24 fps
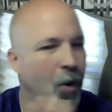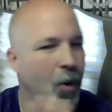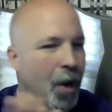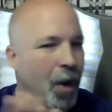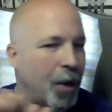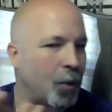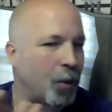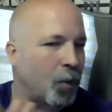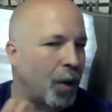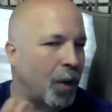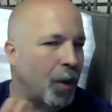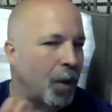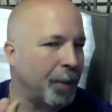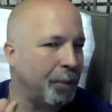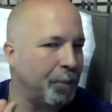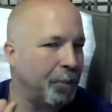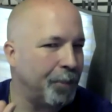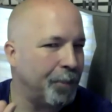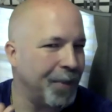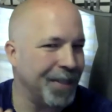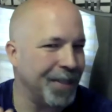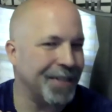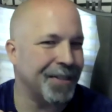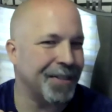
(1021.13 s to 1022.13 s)
how to run a
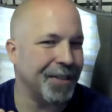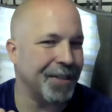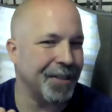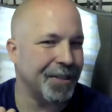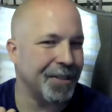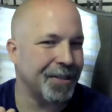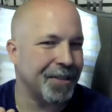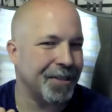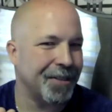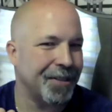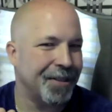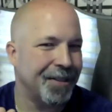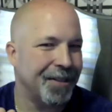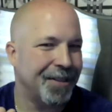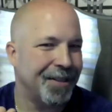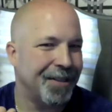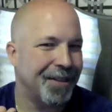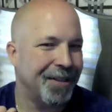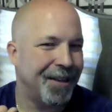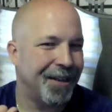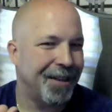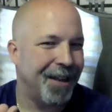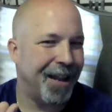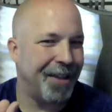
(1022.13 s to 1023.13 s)
business.
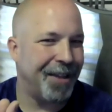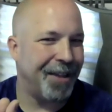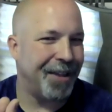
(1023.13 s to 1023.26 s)
Yeah. And